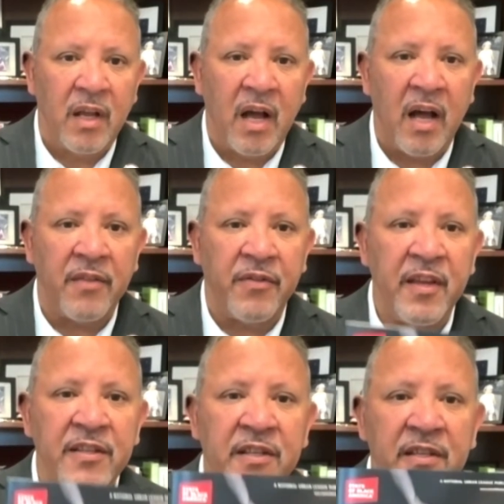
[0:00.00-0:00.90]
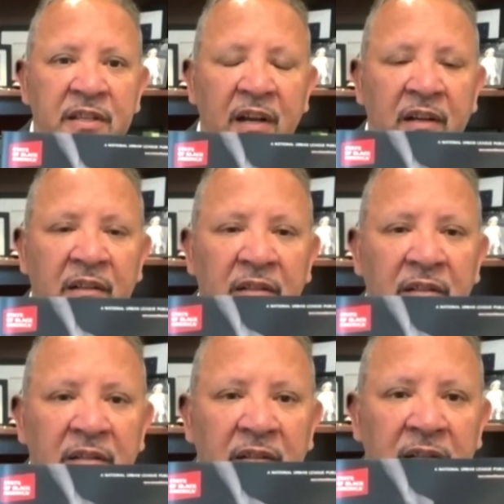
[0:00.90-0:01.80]
Uh, this is a
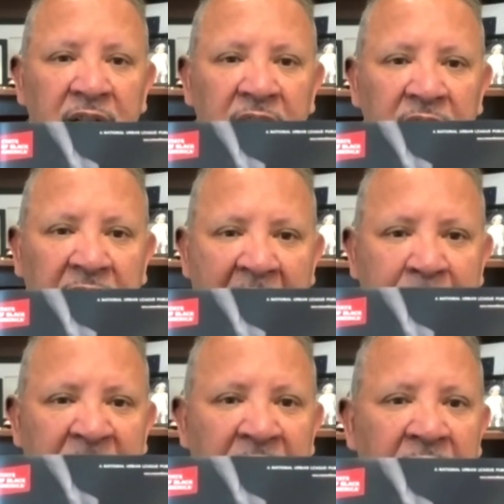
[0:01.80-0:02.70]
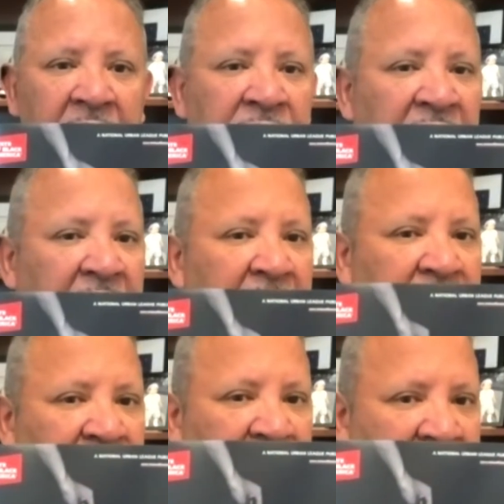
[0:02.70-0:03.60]
copy of the
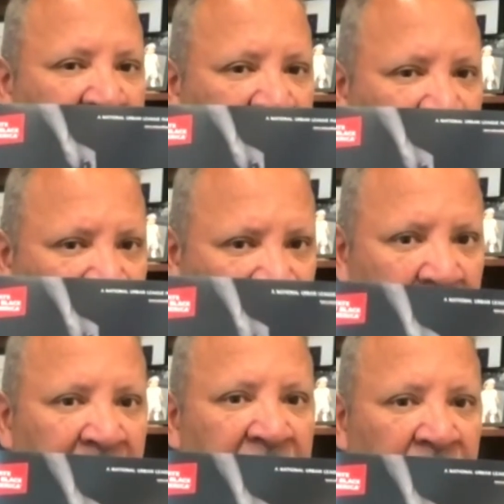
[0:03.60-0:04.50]
executive summary of